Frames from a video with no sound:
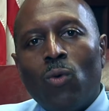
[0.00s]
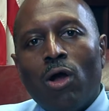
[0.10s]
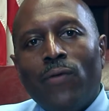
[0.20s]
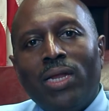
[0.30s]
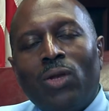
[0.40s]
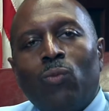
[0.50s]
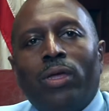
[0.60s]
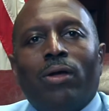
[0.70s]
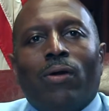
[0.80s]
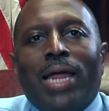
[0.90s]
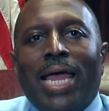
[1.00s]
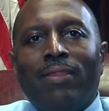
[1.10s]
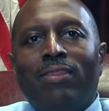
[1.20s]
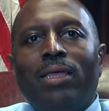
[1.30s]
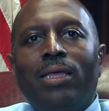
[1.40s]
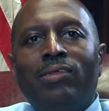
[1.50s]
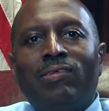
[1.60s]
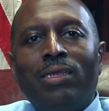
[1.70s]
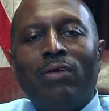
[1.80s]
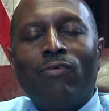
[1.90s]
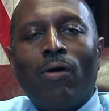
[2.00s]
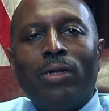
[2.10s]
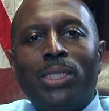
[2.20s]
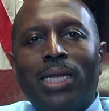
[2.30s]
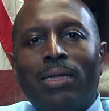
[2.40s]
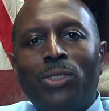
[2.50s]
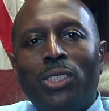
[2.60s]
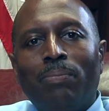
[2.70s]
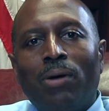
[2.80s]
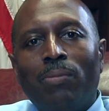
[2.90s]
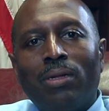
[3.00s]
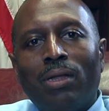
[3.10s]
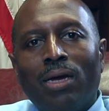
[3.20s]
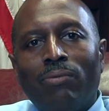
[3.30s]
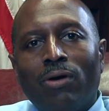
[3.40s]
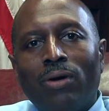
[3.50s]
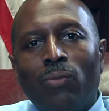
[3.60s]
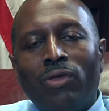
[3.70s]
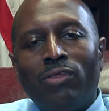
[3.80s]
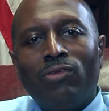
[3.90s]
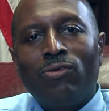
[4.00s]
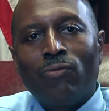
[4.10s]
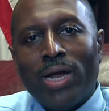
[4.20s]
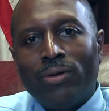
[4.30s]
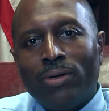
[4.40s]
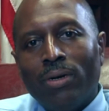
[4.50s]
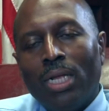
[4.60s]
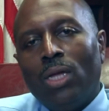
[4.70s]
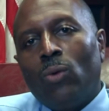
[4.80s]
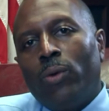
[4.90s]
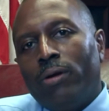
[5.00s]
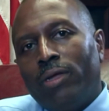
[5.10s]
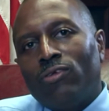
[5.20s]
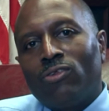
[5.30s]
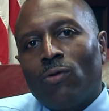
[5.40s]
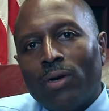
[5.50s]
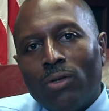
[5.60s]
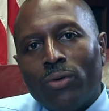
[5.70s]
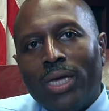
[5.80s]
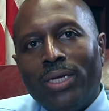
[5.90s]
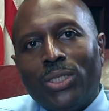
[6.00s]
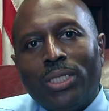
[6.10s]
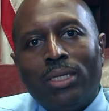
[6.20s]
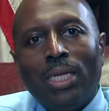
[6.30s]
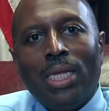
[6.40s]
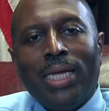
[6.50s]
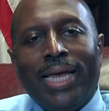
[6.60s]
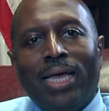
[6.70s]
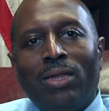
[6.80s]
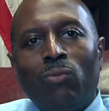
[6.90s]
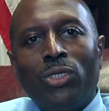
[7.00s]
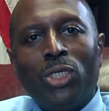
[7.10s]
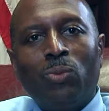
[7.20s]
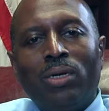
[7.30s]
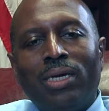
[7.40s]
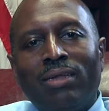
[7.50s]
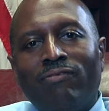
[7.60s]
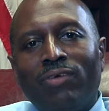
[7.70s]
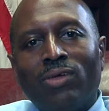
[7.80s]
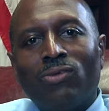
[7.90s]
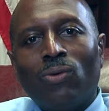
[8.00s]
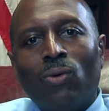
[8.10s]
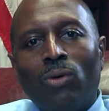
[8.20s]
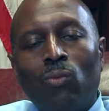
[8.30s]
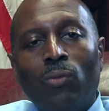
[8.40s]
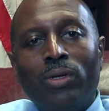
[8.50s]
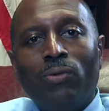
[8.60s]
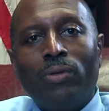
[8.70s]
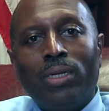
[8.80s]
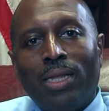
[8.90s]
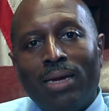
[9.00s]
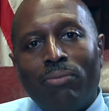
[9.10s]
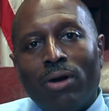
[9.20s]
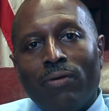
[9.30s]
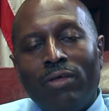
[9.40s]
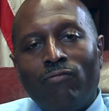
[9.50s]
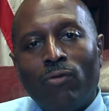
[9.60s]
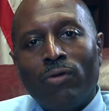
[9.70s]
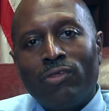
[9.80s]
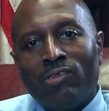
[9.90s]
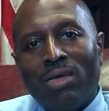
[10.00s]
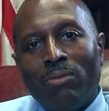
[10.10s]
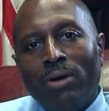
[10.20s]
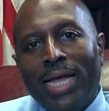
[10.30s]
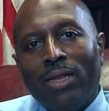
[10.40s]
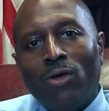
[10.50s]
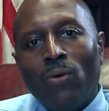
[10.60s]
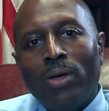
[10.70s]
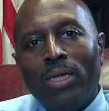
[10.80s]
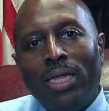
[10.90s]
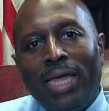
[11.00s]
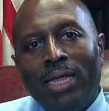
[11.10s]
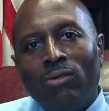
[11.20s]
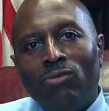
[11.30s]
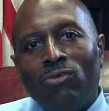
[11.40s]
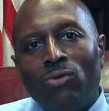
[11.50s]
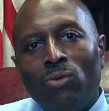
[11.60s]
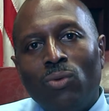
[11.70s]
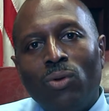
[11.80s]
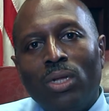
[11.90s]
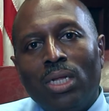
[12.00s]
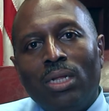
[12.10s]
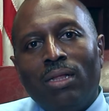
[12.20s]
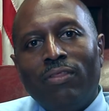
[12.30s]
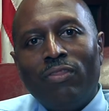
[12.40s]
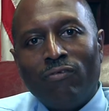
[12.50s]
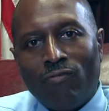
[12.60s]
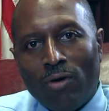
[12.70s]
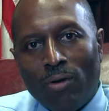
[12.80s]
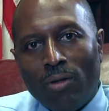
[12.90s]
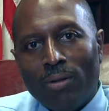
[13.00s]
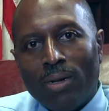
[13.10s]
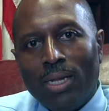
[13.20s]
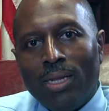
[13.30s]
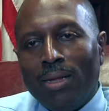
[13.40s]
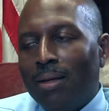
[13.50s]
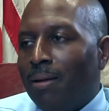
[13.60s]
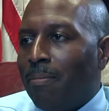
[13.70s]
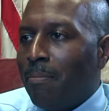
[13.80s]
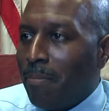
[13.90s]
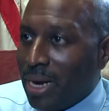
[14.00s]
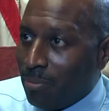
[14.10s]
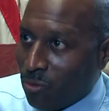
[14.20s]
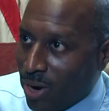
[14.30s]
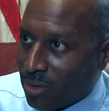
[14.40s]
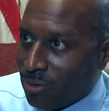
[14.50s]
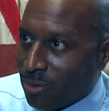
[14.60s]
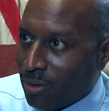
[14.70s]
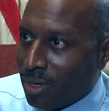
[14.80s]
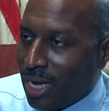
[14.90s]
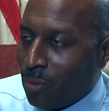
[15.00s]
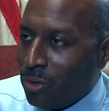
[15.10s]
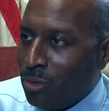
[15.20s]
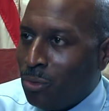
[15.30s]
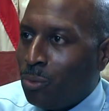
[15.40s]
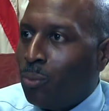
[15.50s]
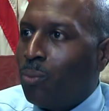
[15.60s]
Warren, and we are at the City of Orange Township Public Library with its director. We're in a historic location, and we just want to get a fix on what we're doing in the library for the summer and going into the fall. Madam Director, how are you?